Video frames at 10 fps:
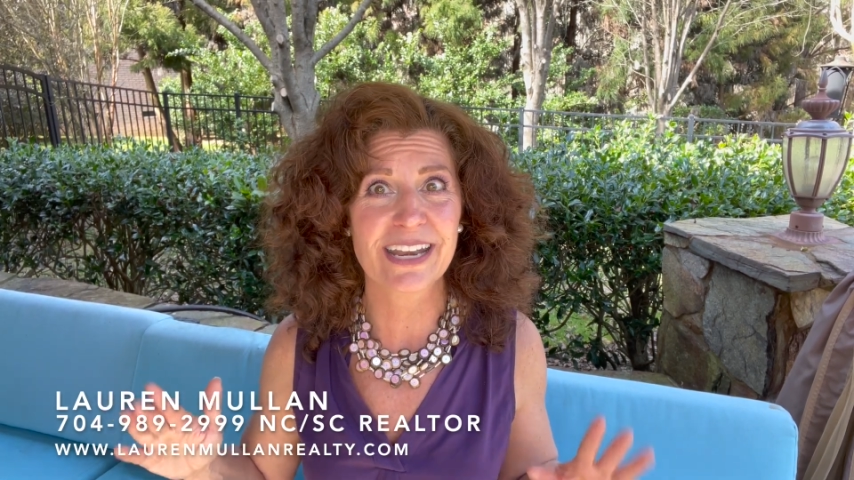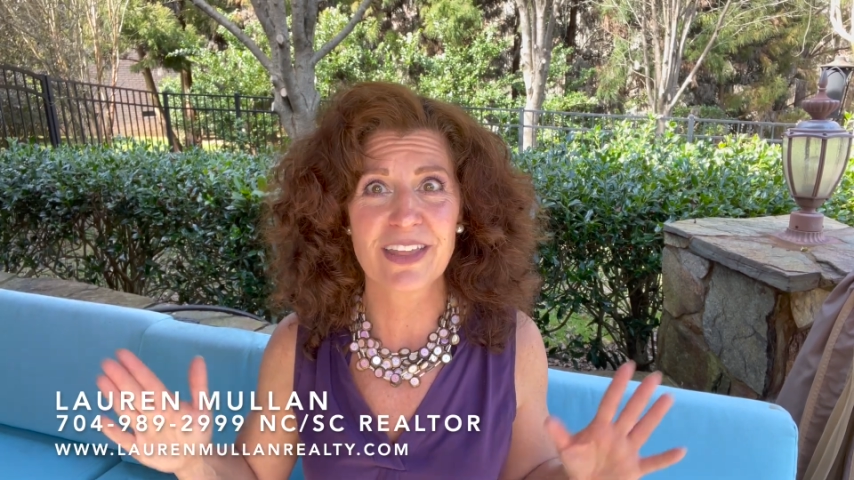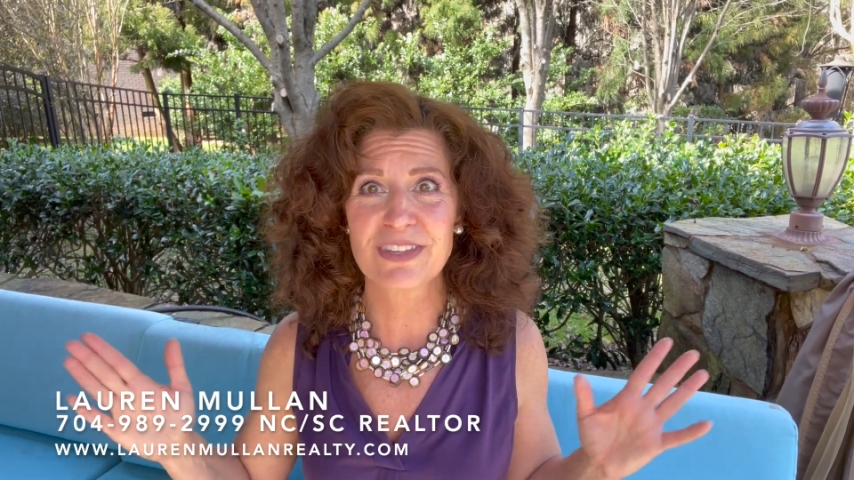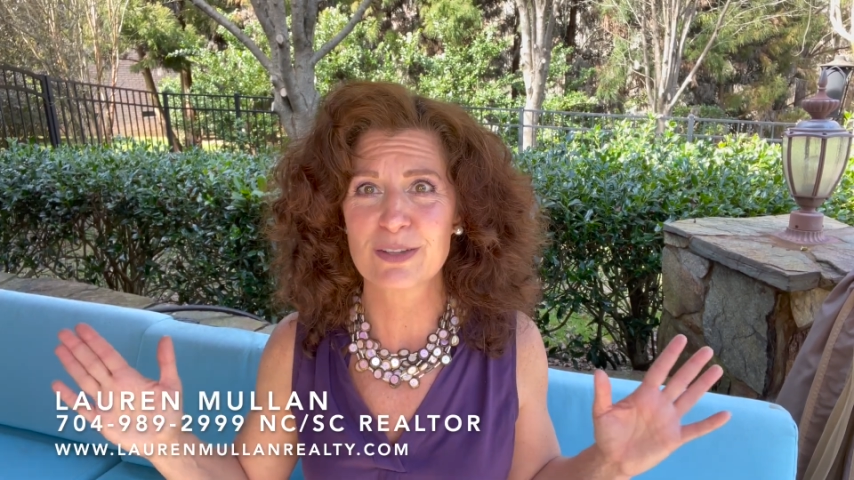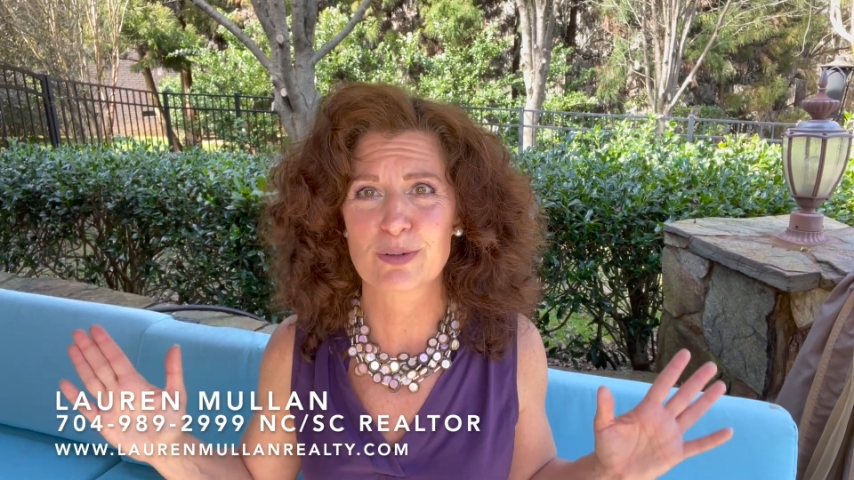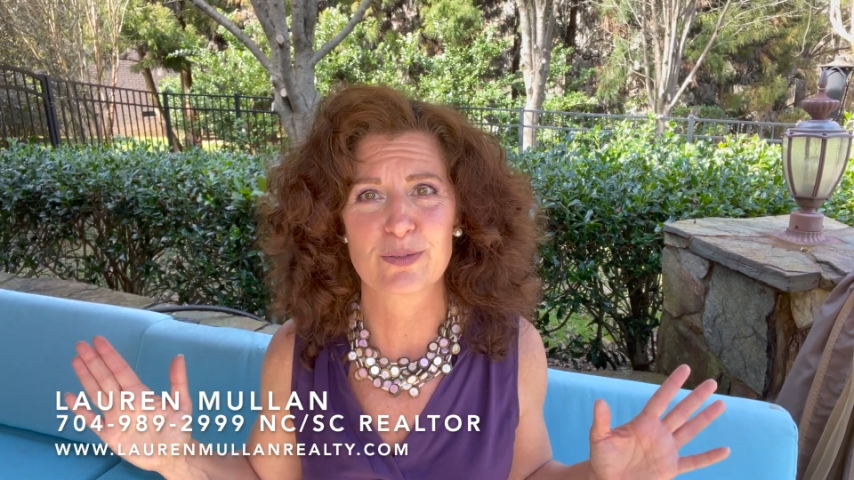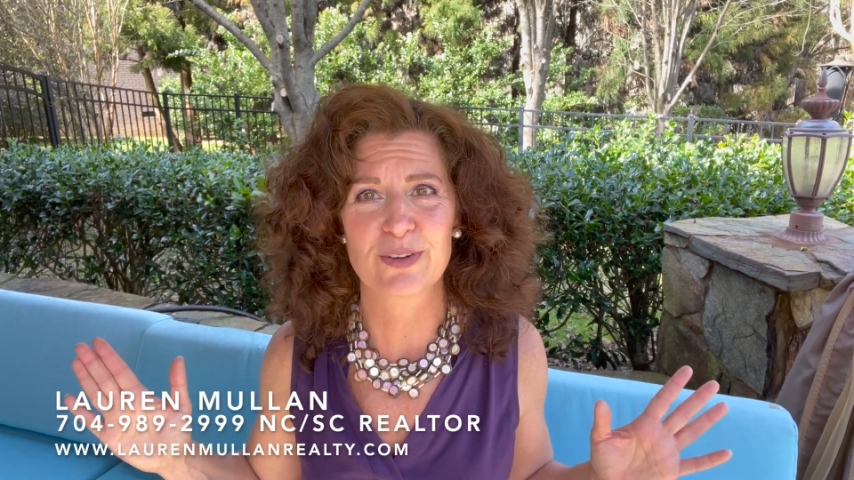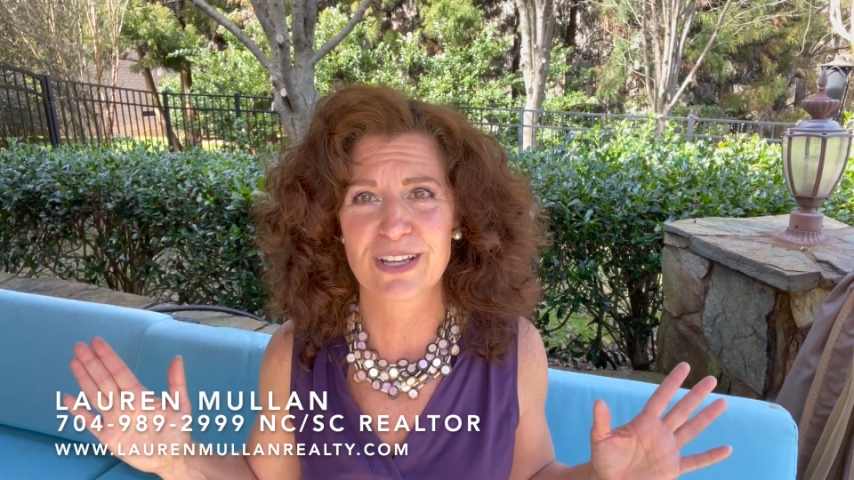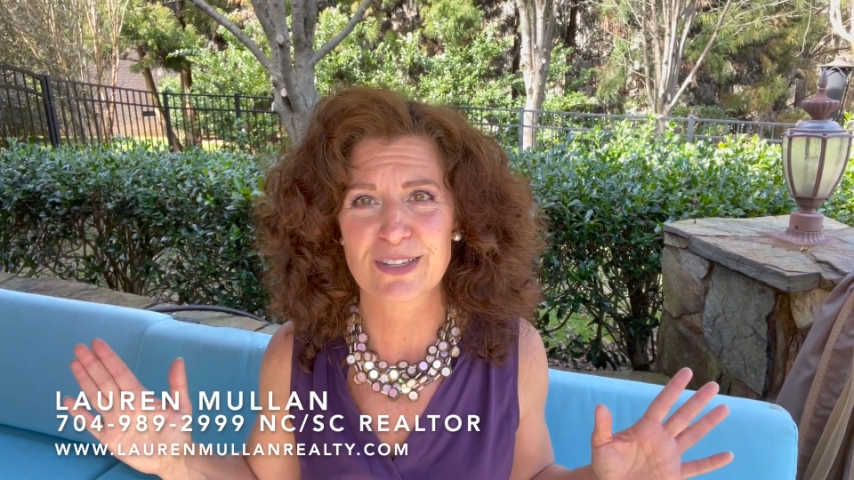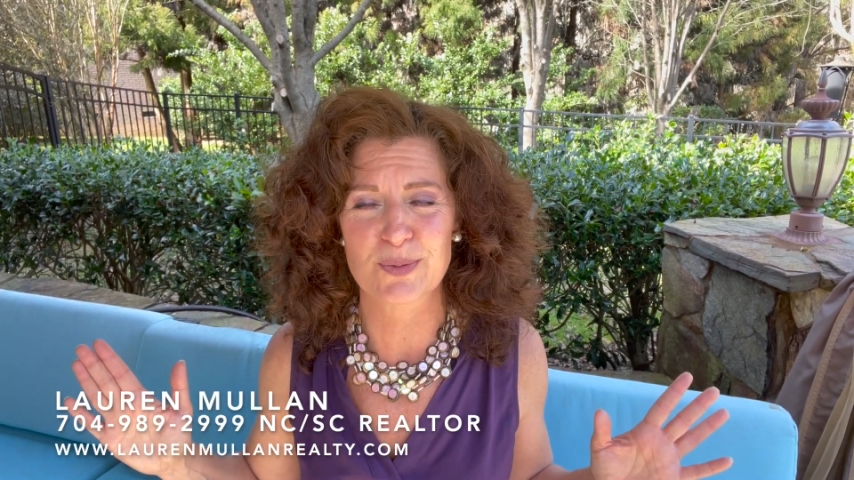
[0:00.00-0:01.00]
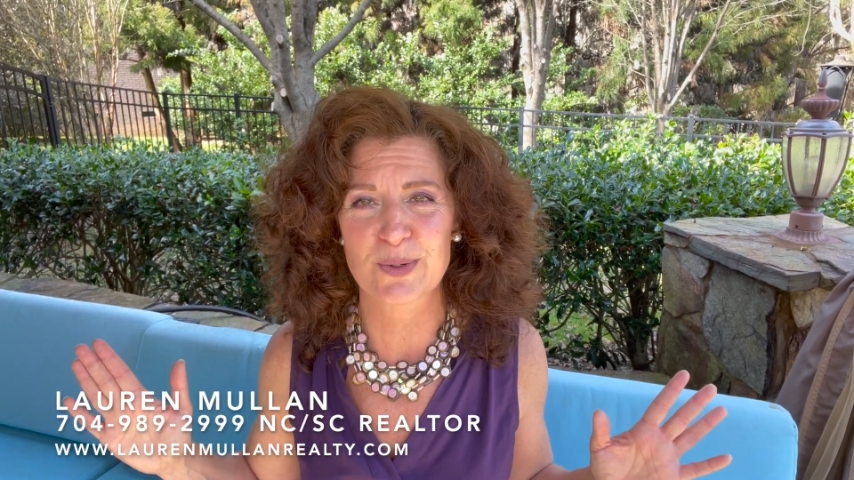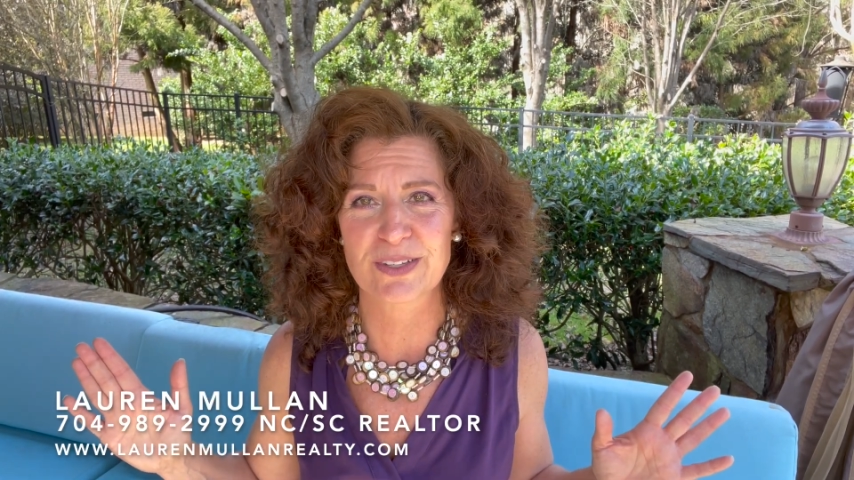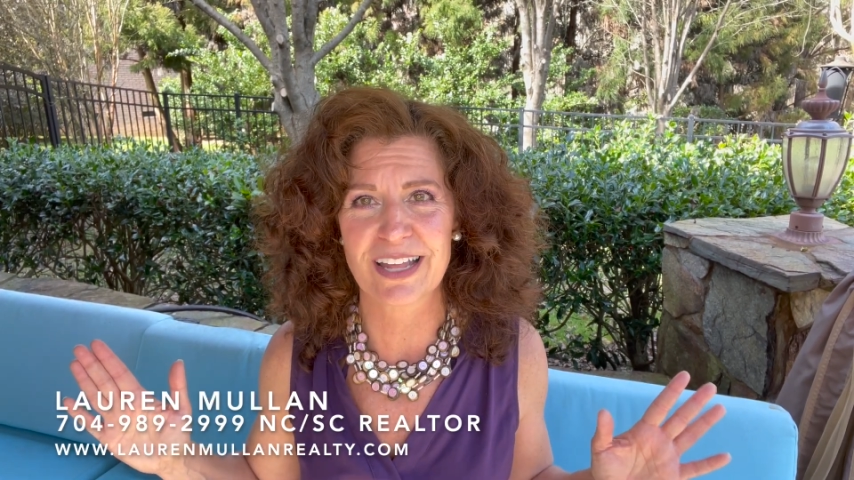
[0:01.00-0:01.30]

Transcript: Nothing's for free in this world.